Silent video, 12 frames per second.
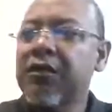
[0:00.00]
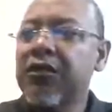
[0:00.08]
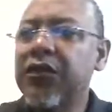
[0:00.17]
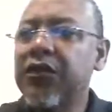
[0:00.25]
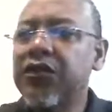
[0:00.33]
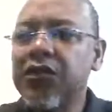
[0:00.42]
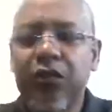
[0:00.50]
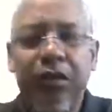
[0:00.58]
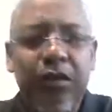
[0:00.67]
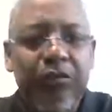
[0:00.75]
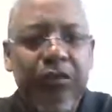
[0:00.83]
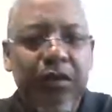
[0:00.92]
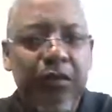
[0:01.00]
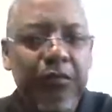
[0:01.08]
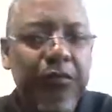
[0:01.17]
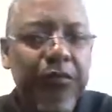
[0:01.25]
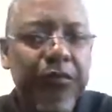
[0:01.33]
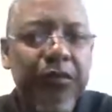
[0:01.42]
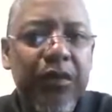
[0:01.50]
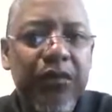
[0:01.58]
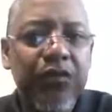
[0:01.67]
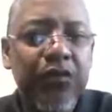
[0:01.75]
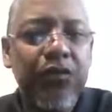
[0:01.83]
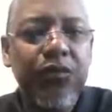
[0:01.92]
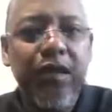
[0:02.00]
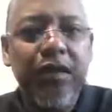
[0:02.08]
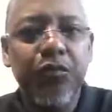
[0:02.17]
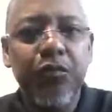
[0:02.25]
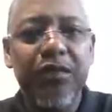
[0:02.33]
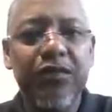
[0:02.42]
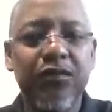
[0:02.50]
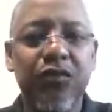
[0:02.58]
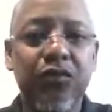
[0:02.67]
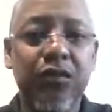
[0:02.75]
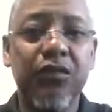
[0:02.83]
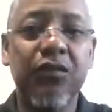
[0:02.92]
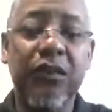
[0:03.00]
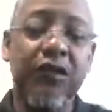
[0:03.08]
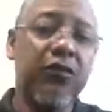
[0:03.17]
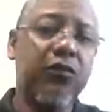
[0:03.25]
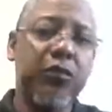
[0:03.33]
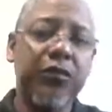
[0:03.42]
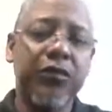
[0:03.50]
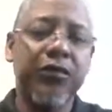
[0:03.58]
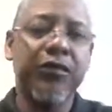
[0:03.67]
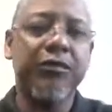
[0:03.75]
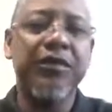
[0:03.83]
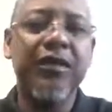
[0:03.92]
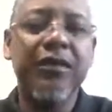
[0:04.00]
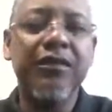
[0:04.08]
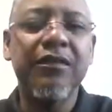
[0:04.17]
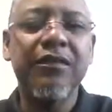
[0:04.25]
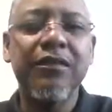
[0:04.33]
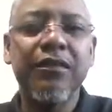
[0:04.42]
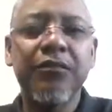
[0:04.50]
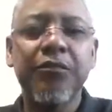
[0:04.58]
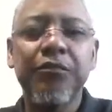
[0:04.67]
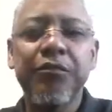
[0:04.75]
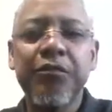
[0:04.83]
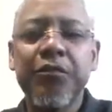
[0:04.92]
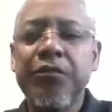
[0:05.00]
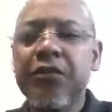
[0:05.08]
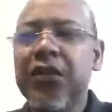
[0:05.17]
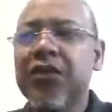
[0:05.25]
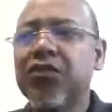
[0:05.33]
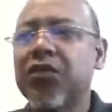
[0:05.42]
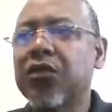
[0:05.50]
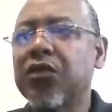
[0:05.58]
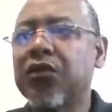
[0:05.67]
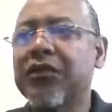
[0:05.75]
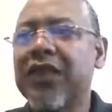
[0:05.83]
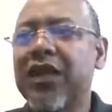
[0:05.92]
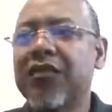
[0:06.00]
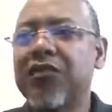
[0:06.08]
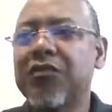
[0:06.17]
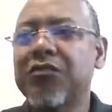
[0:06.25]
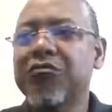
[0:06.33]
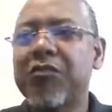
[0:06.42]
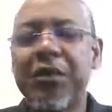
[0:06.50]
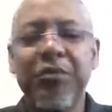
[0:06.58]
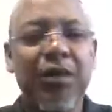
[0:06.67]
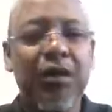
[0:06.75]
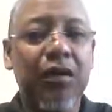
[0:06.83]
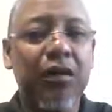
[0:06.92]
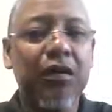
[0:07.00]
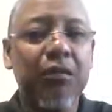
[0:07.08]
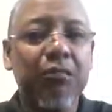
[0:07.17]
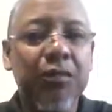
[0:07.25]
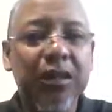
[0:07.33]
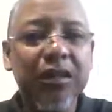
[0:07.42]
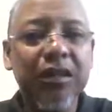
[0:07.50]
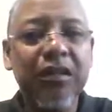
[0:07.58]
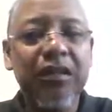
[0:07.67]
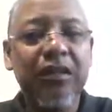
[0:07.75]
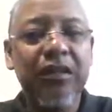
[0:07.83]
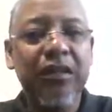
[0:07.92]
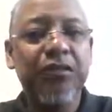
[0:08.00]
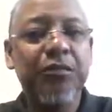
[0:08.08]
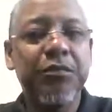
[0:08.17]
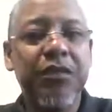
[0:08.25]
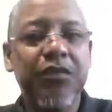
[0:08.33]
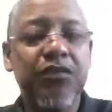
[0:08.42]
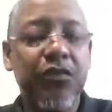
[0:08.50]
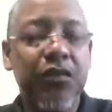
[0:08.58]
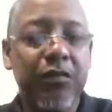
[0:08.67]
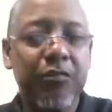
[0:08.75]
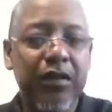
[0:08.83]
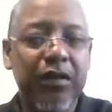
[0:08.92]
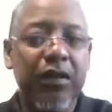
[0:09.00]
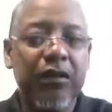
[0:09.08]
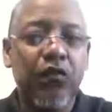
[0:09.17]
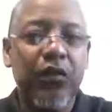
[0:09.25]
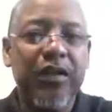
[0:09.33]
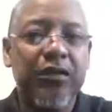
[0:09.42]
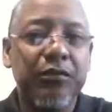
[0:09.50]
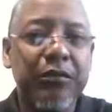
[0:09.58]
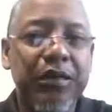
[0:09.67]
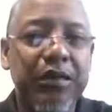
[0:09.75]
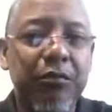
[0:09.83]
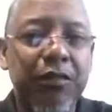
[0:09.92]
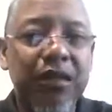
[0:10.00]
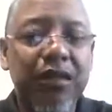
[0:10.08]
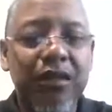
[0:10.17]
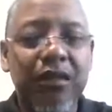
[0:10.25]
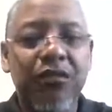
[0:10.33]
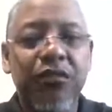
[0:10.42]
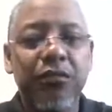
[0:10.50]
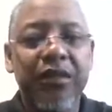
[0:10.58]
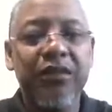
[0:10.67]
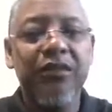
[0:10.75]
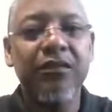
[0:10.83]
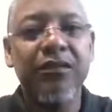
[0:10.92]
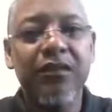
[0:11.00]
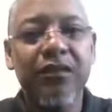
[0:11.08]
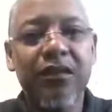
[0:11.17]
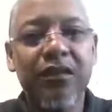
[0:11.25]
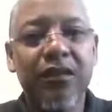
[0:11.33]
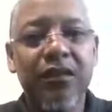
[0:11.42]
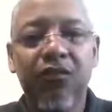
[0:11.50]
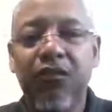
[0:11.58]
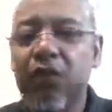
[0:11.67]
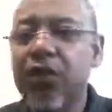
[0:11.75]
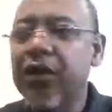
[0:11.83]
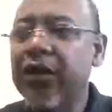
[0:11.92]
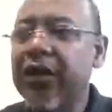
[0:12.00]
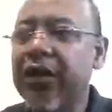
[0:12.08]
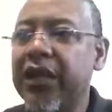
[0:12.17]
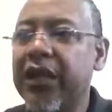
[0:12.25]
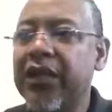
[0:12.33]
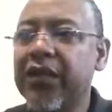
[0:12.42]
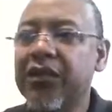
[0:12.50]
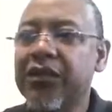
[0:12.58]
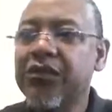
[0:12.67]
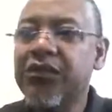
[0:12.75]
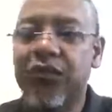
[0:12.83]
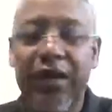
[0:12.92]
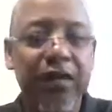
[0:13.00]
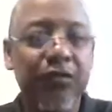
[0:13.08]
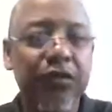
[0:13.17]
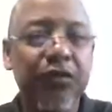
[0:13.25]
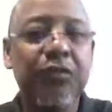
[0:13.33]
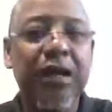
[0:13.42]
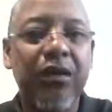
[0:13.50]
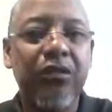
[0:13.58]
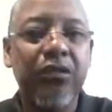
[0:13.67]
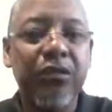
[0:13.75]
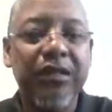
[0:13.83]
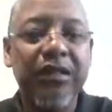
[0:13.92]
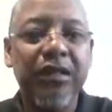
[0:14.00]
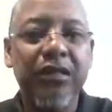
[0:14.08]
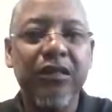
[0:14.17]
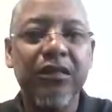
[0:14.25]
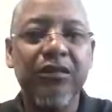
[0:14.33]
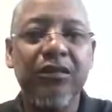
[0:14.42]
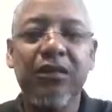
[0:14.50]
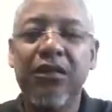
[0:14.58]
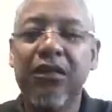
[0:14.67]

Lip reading: There is no lump sum associated with Social Security under normal circumstances. So that may be a good monthly expenditure, a way to meet a monthly expense for a surviving spouse with kids.